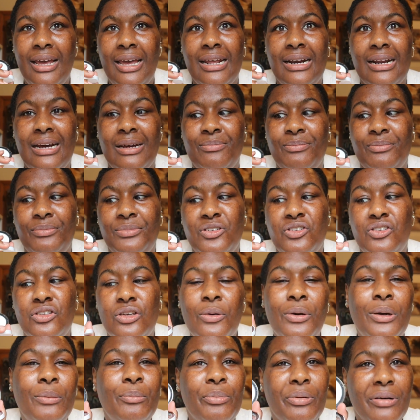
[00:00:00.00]
And I'm
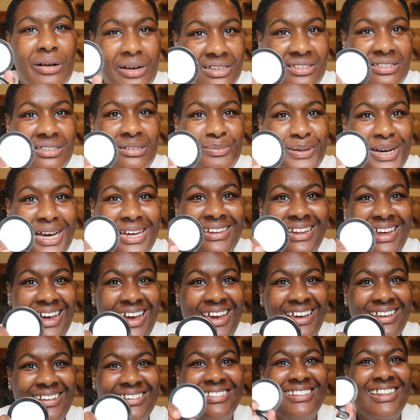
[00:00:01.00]
so impressed by
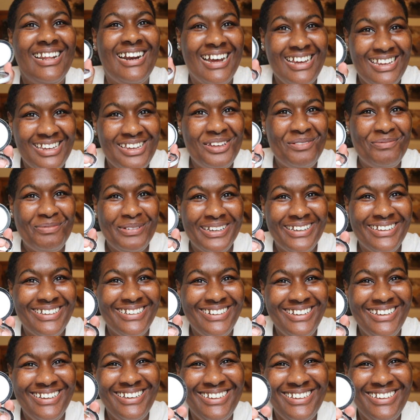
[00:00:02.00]
that, that I keep it.